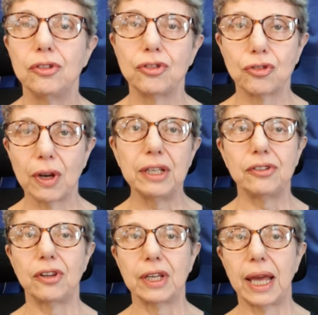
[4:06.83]

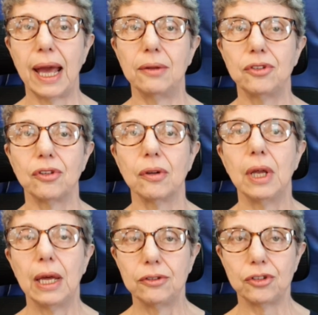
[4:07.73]
straight to the council
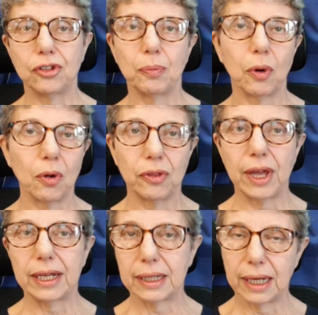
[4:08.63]
to support
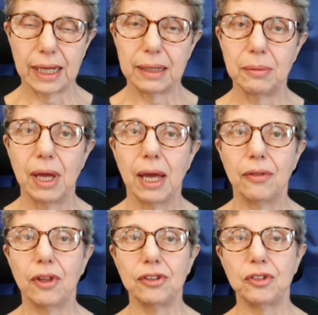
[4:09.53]
their claim
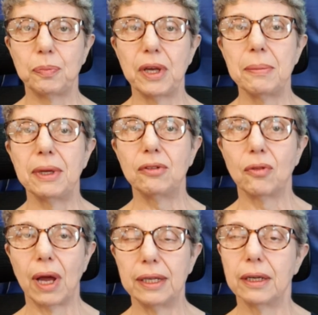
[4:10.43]
that Spearmint
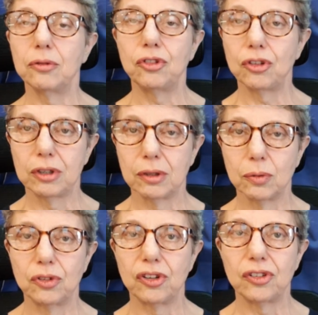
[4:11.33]
Rhino should
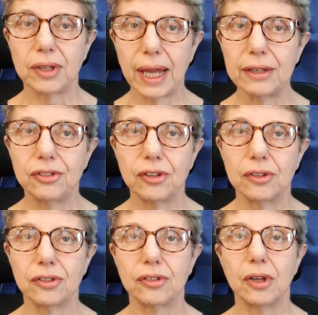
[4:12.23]
lose its
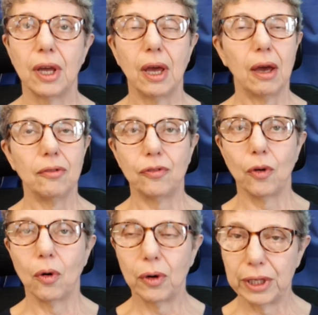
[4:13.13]
licence
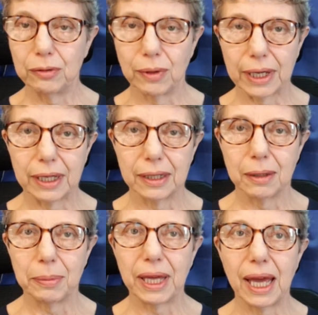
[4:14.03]
for
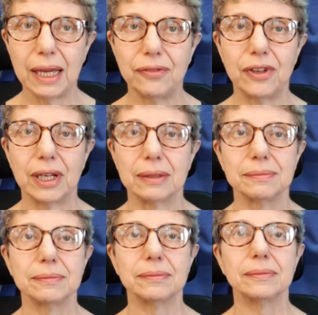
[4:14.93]
irregular behaviour.
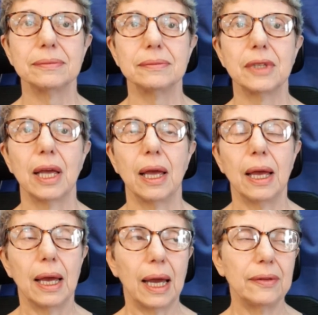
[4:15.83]

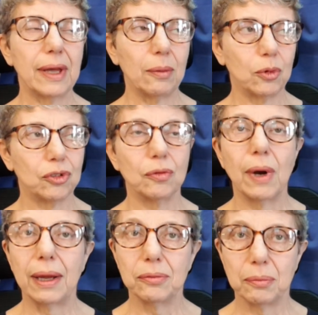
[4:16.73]
And that was
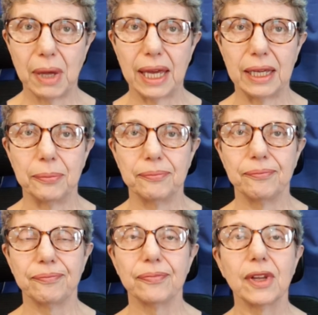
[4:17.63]
around May.
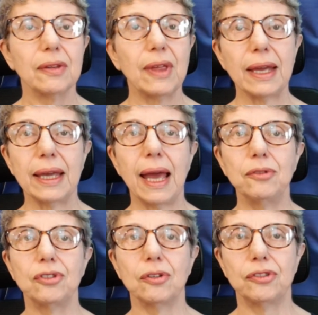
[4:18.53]
That
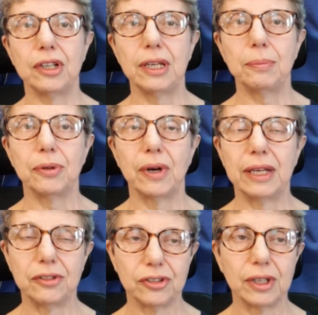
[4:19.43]
council
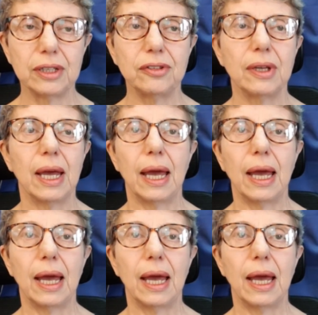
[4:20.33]
deliberated